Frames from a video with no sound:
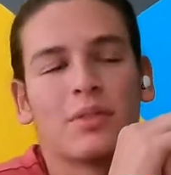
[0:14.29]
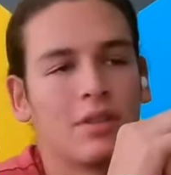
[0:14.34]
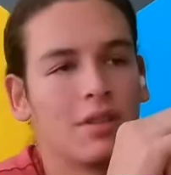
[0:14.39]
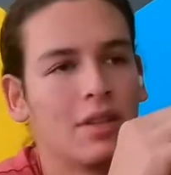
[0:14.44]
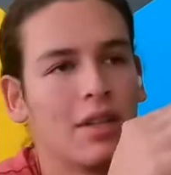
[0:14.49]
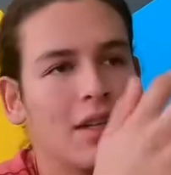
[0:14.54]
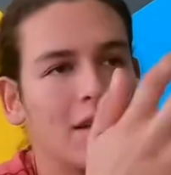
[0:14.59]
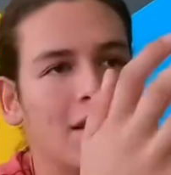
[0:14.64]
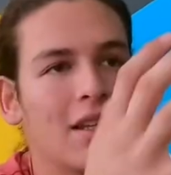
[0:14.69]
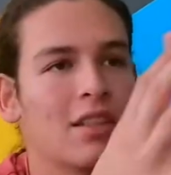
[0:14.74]

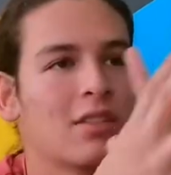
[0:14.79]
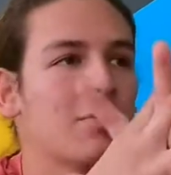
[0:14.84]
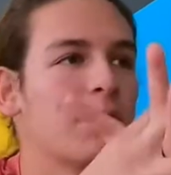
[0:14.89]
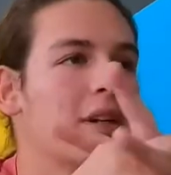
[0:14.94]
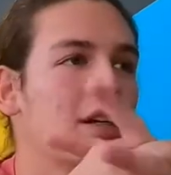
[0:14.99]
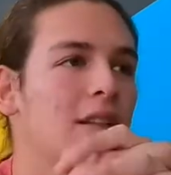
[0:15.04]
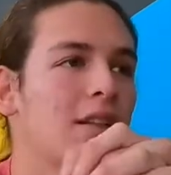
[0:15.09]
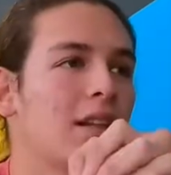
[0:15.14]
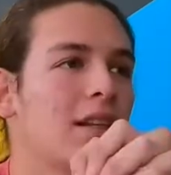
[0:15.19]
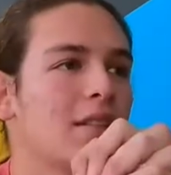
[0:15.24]
They text me
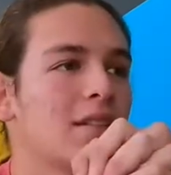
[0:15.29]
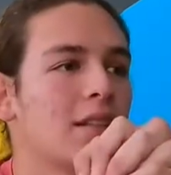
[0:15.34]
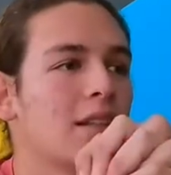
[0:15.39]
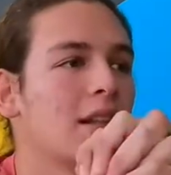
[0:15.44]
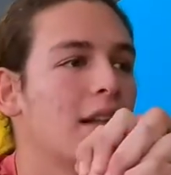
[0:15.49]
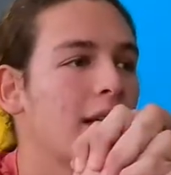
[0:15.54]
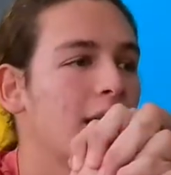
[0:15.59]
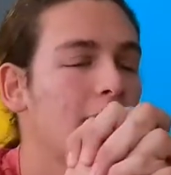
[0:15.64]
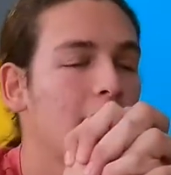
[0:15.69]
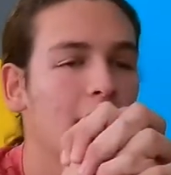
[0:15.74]
and they said
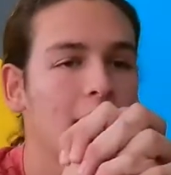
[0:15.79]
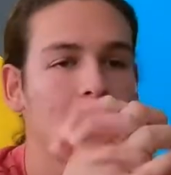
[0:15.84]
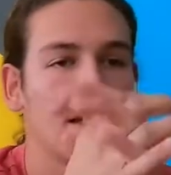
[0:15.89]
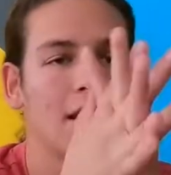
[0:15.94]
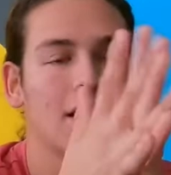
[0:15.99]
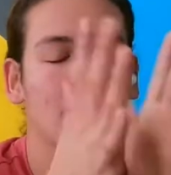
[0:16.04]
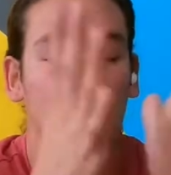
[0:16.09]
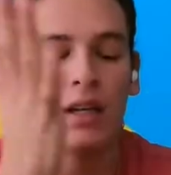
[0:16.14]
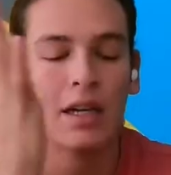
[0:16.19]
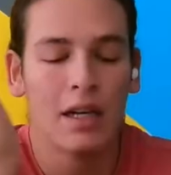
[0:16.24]
like, hey,
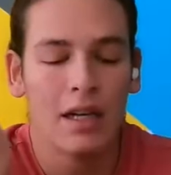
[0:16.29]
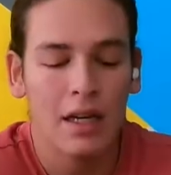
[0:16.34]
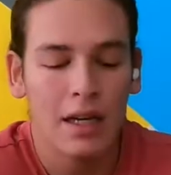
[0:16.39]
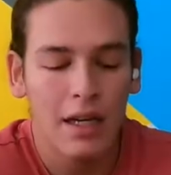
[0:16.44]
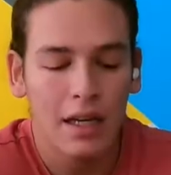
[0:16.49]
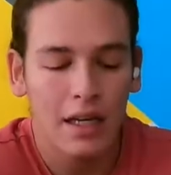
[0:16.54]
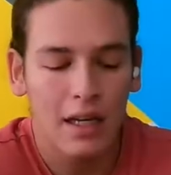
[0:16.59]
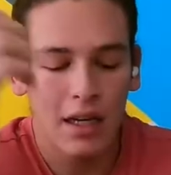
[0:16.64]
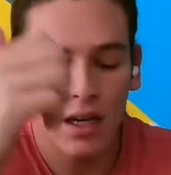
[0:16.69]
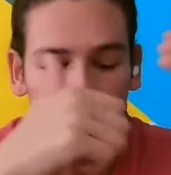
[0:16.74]

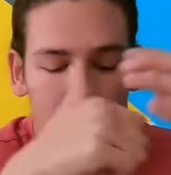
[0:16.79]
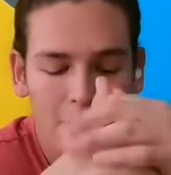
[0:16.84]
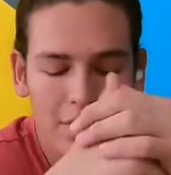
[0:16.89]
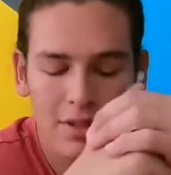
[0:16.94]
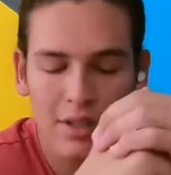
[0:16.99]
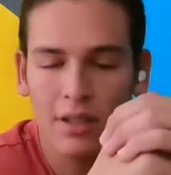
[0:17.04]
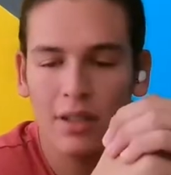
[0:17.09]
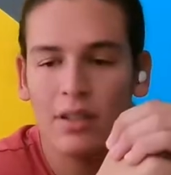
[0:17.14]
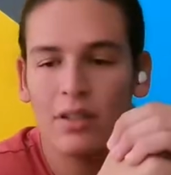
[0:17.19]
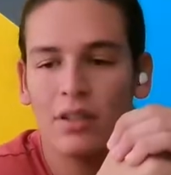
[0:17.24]
can we
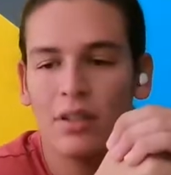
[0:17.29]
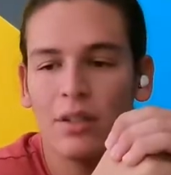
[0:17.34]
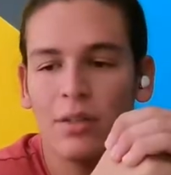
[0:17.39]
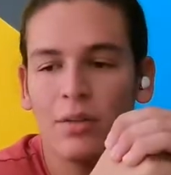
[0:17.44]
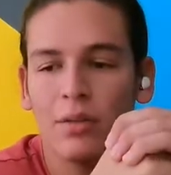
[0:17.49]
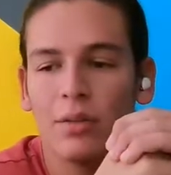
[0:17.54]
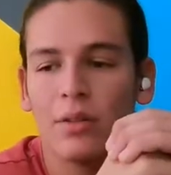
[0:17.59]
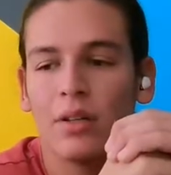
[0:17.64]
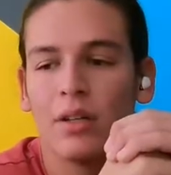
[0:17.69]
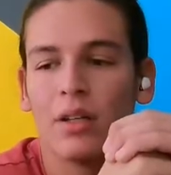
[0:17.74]
send
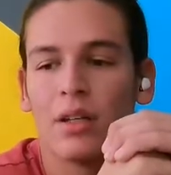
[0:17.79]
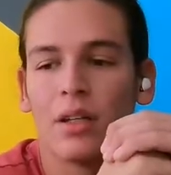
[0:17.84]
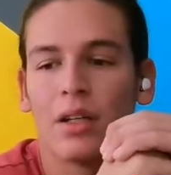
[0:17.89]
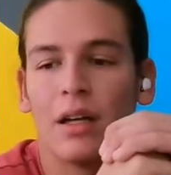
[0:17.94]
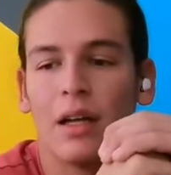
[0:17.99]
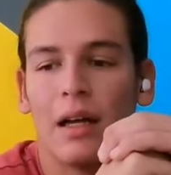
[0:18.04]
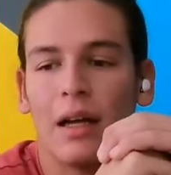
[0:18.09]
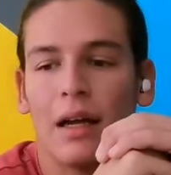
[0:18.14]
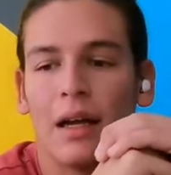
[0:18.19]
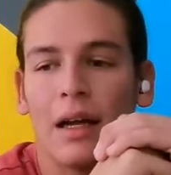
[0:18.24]
you
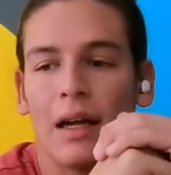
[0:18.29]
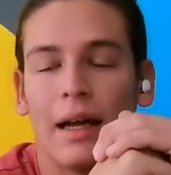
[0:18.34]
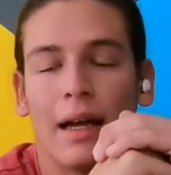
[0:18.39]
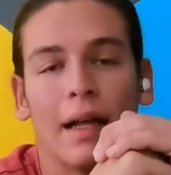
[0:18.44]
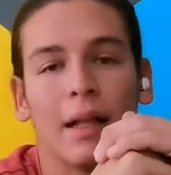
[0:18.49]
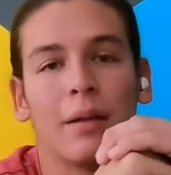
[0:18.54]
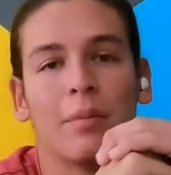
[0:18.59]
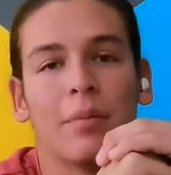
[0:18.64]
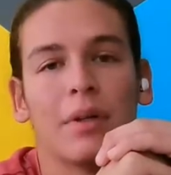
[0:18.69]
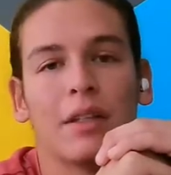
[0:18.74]
a
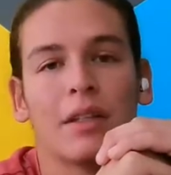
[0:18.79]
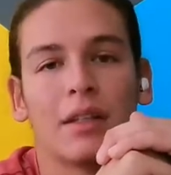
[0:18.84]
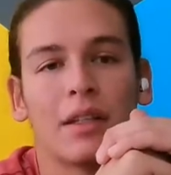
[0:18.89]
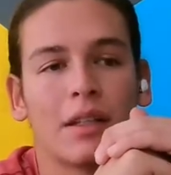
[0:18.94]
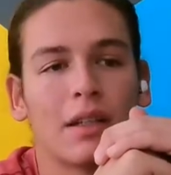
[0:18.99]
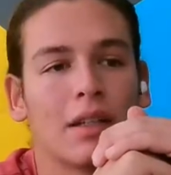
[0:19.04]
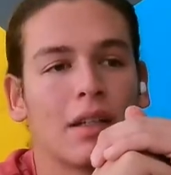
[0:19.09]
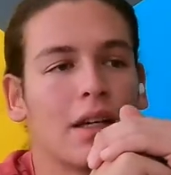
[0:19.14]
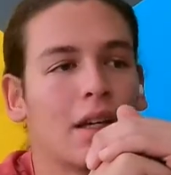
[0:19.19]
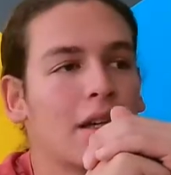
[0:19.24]
helmet
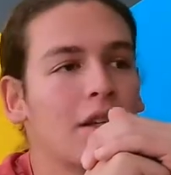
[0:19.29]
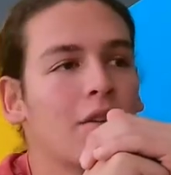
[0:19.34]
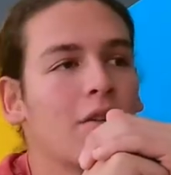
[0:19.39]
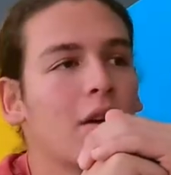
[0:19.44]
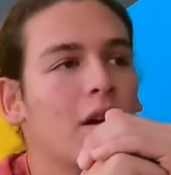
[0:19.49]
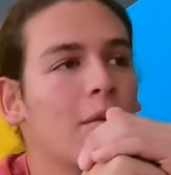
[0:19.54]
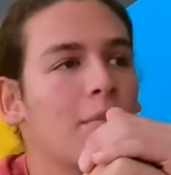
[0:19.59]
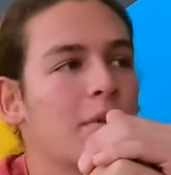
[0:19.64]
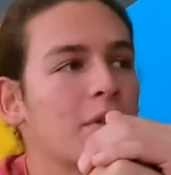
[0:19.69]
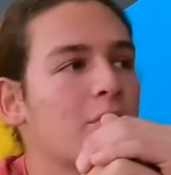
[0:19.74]
and can you
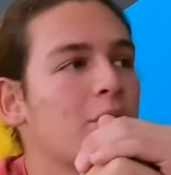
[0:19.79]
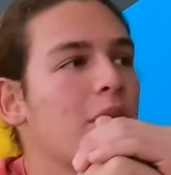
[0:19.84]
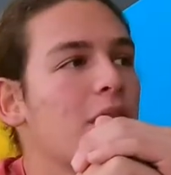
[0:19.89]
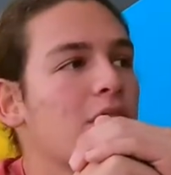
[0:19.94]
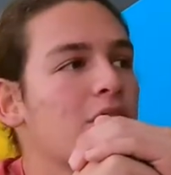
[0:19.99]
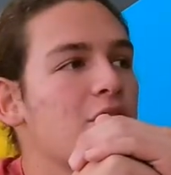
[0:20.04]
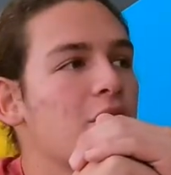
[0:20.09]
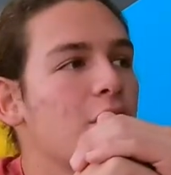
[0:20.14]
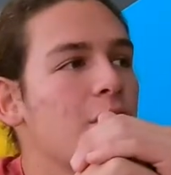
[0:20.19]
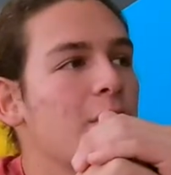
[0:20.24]
help us with a
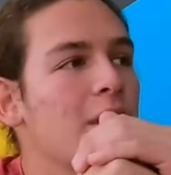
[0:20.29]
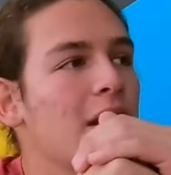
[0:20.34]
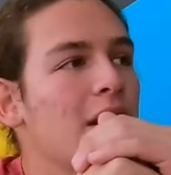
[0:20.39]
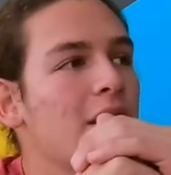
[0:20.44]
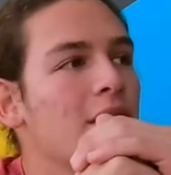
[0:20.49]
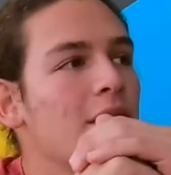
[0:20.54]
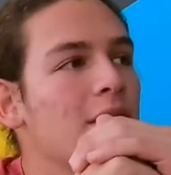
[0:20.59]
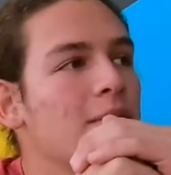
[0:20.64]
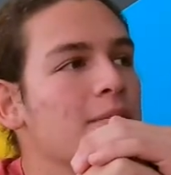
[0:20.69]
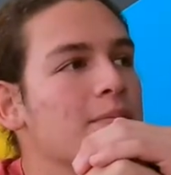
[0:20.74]
short video?